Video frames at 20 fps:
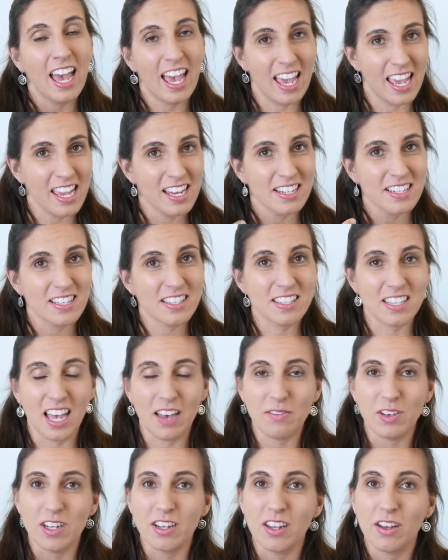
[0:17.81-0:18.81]
8,
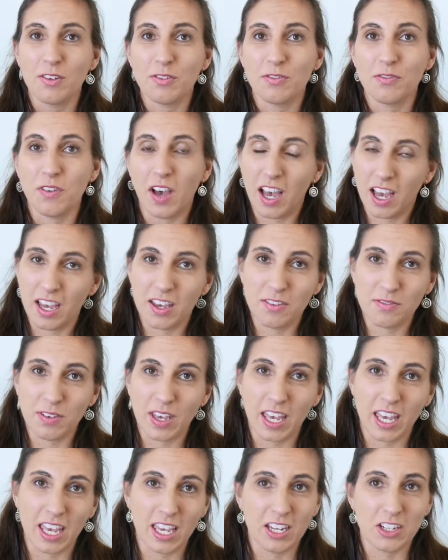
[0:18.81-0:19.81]
7, 5,
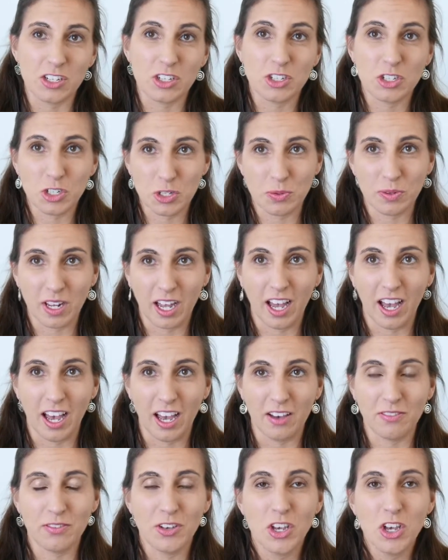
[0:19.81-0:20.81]
and
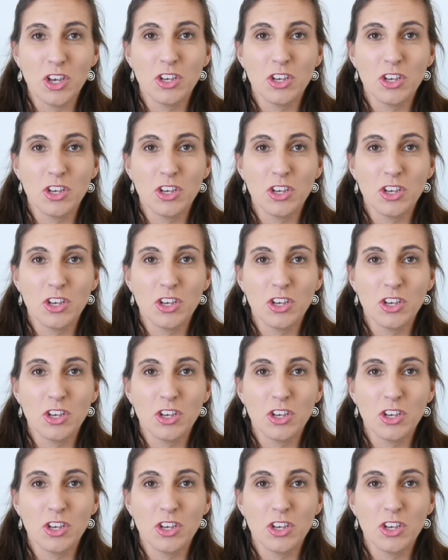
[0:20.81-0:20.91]
2.5.